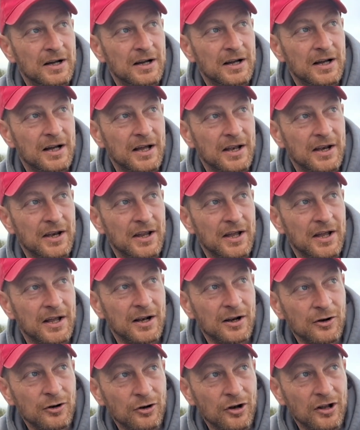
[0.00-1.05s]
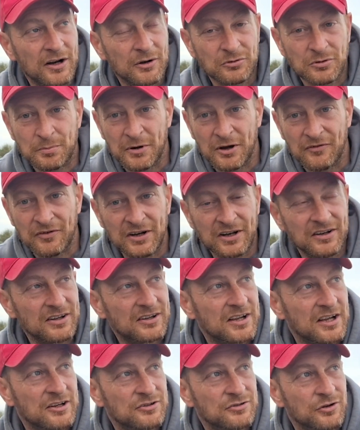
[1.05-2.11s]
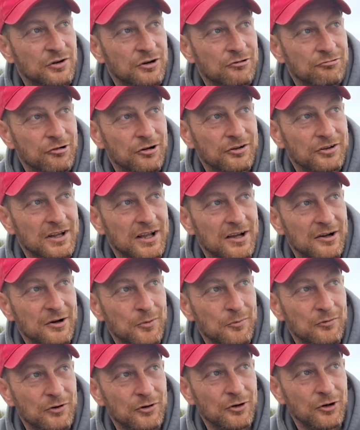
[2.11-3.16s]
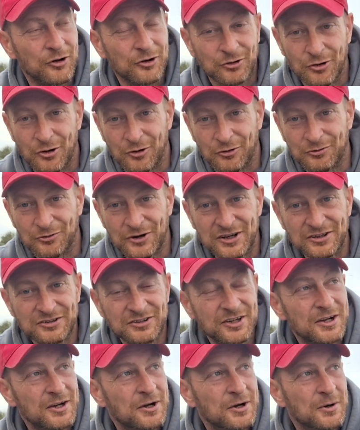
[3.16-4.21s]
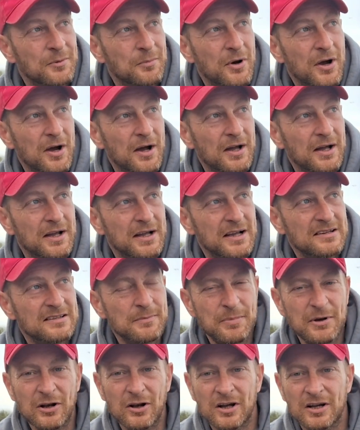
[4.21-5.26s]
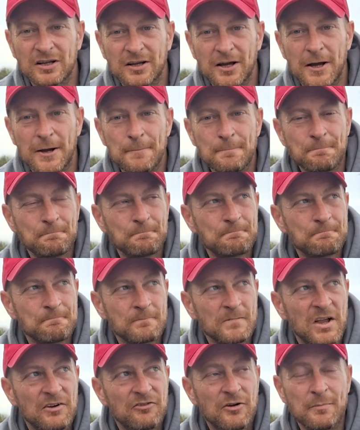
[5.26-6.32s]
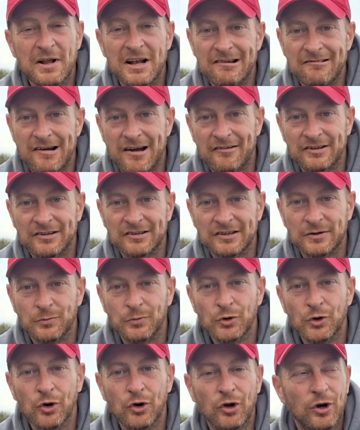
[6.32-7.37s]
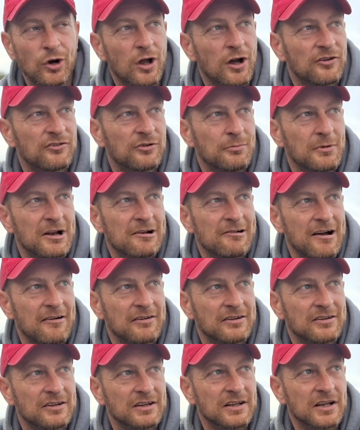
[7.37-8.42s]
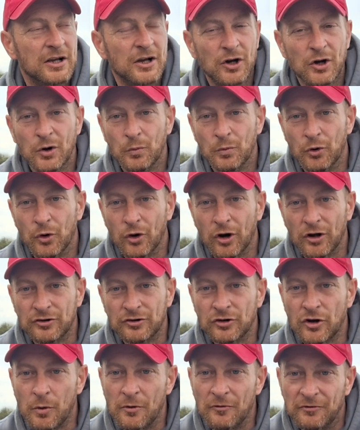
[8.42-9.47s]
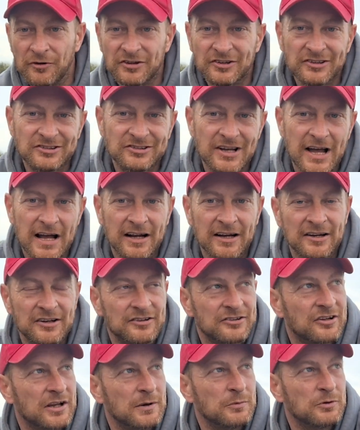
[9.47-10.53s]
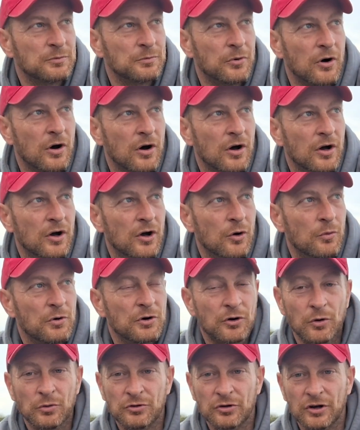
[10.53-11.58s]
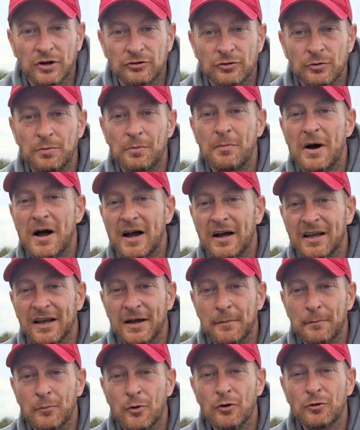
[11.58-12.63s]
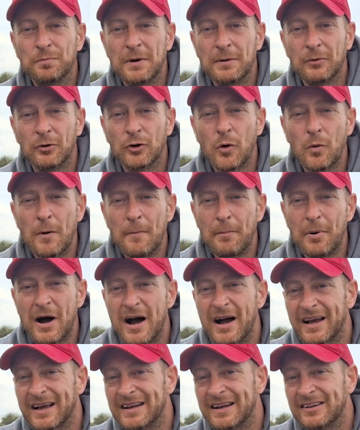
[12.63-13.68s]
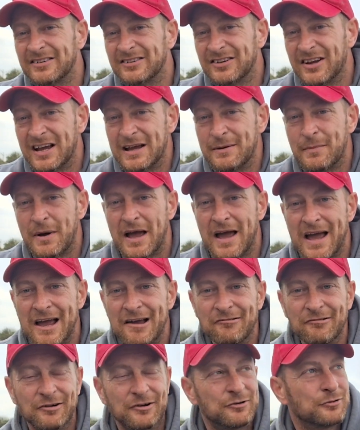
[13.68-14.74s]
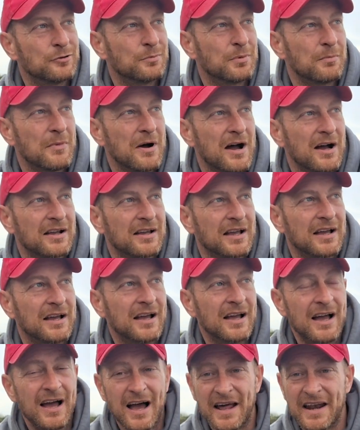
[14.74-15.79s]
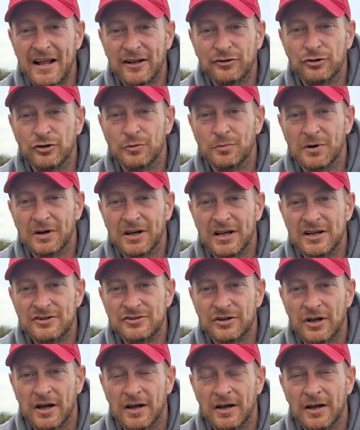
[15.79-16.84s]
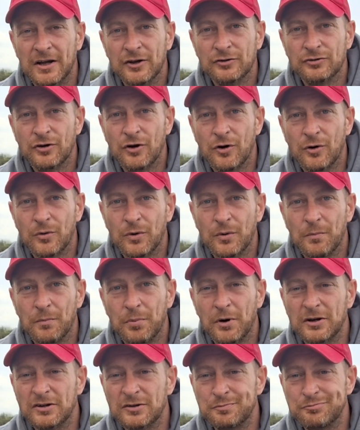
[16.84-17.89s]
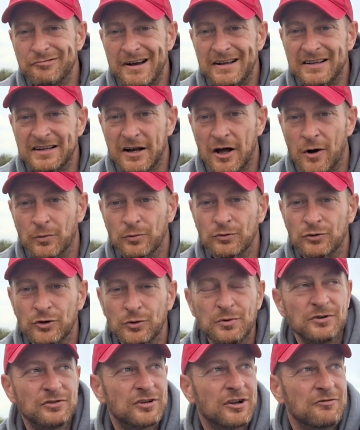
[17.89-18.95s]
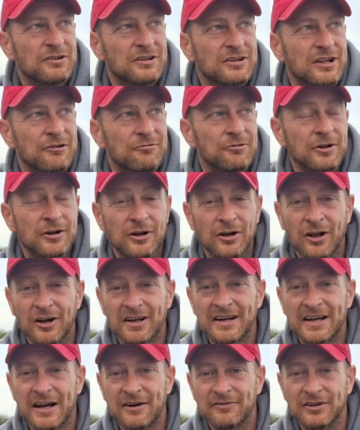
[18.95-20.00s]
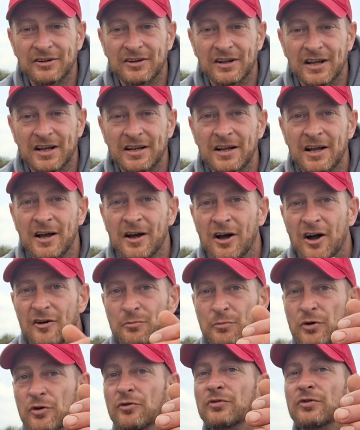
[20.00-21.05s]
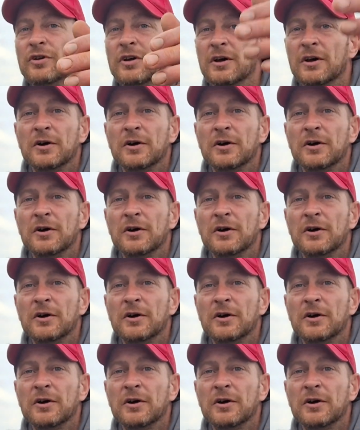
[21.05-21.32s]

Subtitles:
and looked like there was a bit of an indication on the rod there, hopefully not a dogfish, but it's a bit like familiarity. We all like familiarity. We all like to go and fish exactly the same spot. When you go to the supermarket, most people go and park in the same area of the supermarket, and that's human nature. So by spreading out, doing something different, like I have today, I've moved